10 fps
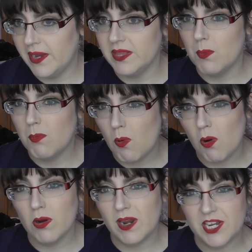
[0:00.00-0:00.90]
the
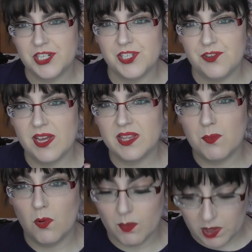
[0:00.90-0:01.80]
more lashes you get the
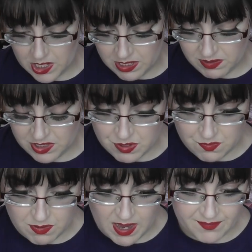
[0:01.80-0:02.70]
more money
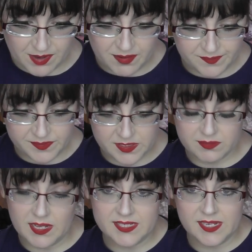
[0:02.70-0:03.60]
you have off, so
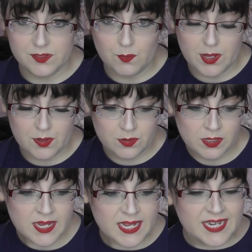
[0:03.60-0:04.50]
that sounds quite cool.
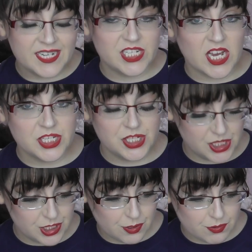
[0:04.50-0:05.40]
Natasha
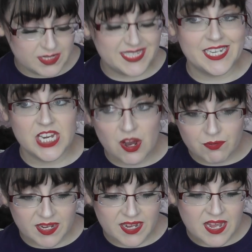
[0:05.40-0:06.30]

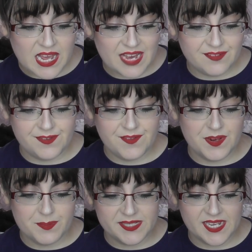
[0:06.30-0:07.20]
Denona have
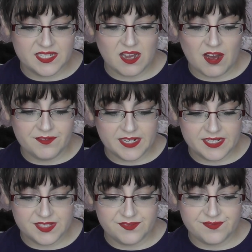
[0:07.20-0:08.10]
50% off their
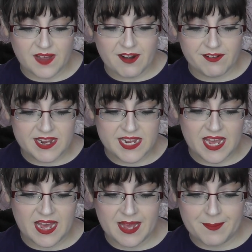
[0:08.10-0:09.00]
Safari
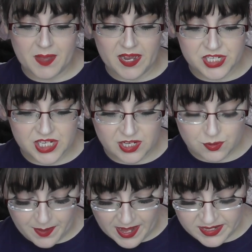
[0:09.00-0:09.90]

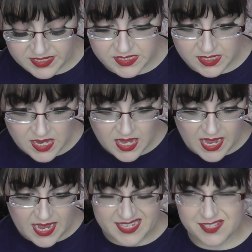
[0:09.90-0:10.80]
eyeshadow palette,
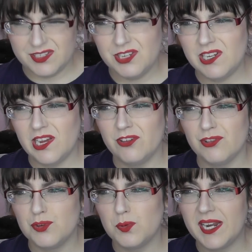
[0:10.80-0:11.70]
so it's usually
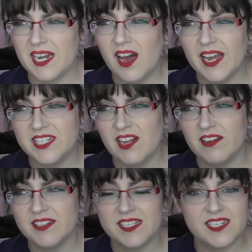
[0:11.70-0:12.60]

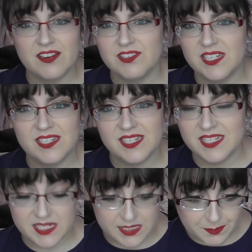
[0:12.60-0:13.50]
$129, it's down to
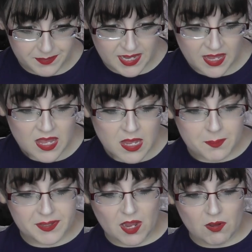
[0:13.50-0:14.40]
60 something,
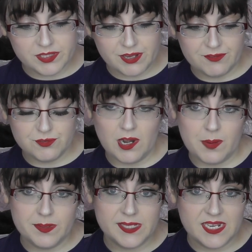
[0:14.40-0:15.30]
but they also have
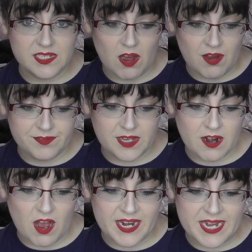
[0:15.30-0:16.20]
20% off
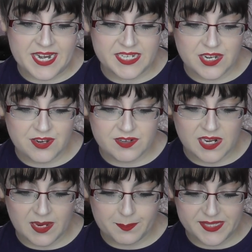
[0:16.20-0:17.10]
their I Need a Nude
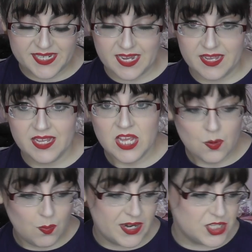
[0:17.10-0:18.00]
lipstick,
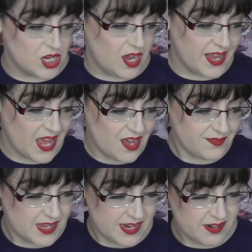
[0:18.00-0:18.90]
which I have
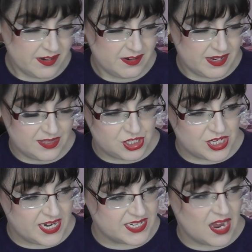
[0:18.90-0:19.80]
here in the
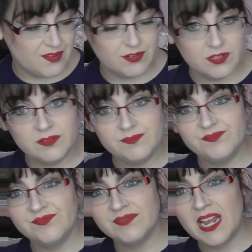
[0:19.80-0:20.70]
shade Avril,
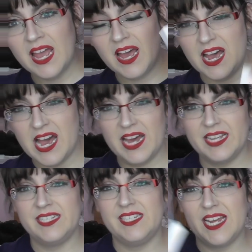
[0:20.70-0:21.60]

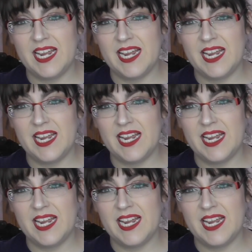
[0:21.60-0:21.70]
and